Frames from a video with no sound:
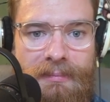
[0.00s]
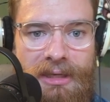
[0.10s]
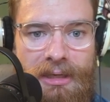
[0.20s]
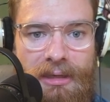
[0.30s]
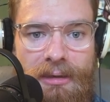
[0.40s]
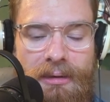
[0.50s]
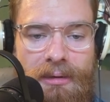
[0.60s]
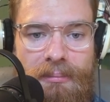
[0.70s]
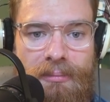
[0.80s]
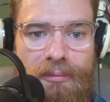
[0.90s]
and
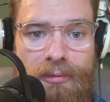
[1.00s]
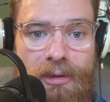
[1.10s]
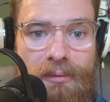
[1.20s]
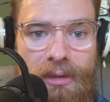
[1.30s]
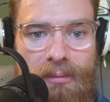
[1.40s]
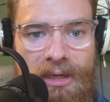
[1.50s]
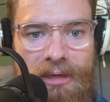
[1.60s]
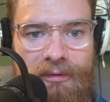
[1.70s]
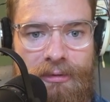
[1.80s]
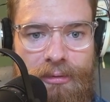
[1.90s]
uh, frequently we
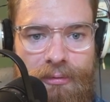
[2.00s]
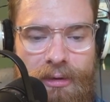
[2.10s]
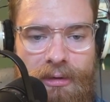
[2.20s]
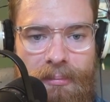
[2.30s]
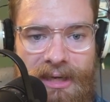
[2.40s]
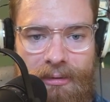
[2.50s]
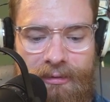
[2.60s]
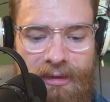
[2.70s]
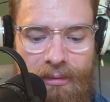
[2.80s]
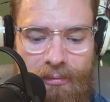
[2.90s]
had snowfall
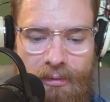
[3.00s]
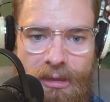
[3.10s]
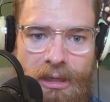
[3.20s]
amounts that would